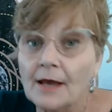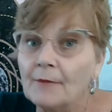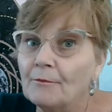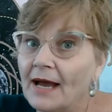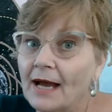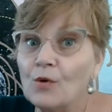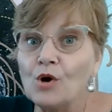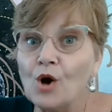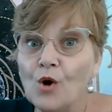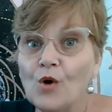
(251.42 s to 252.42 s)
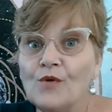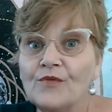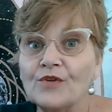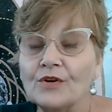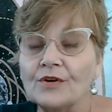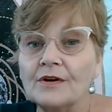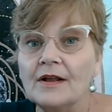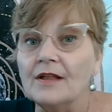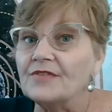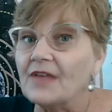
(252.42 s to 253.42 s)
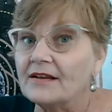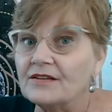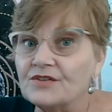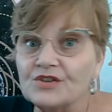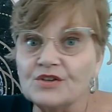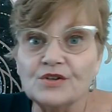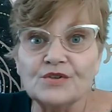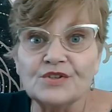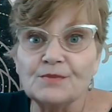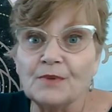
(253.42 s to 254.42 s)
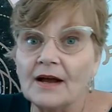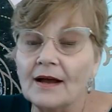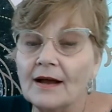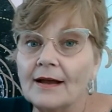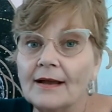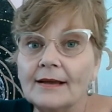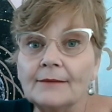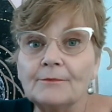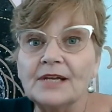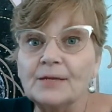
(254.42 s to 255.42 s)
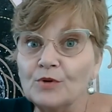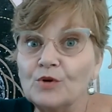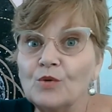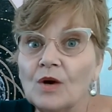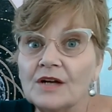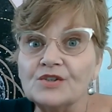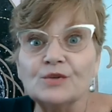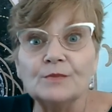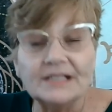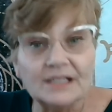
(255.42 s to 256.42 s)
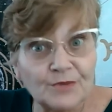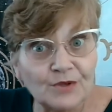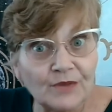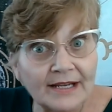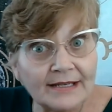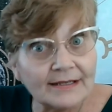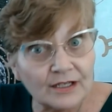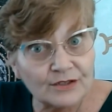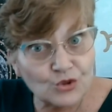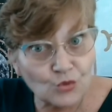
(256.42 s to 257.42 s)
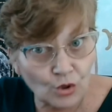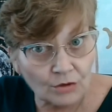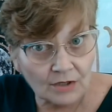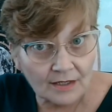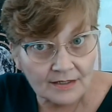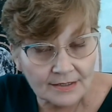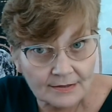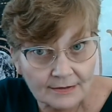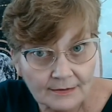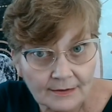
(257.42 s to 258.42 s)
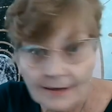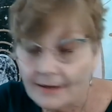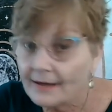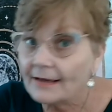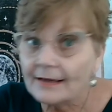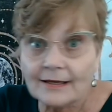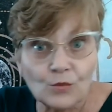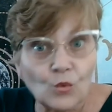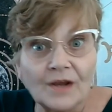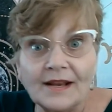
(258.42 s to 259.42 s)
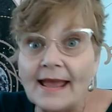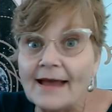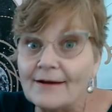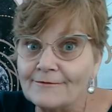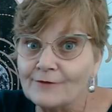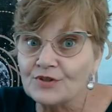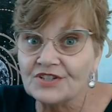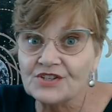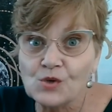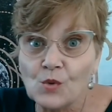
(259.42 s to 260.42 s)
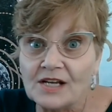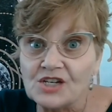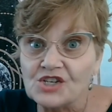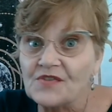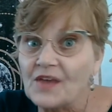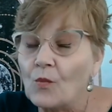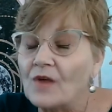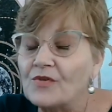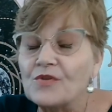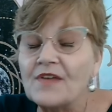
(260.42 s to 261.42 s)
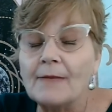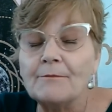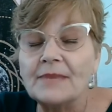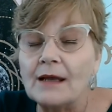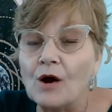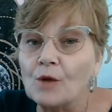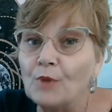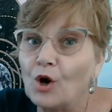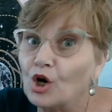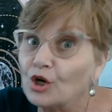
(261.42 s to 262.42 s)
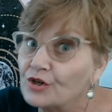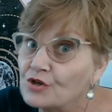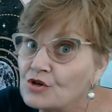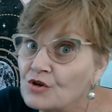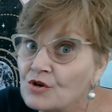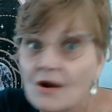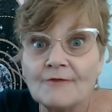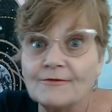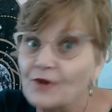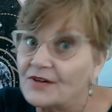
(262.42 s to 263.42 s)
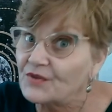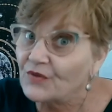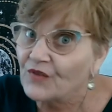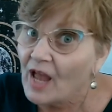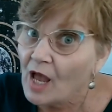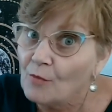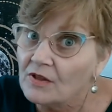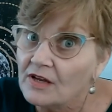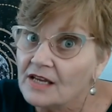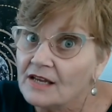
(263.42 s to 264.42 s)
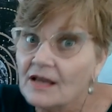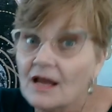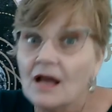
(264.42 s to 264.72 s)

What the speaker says: Power over that is used by people who want to manipulate and control us in whatever situation, that whether that be our partner, friends, family,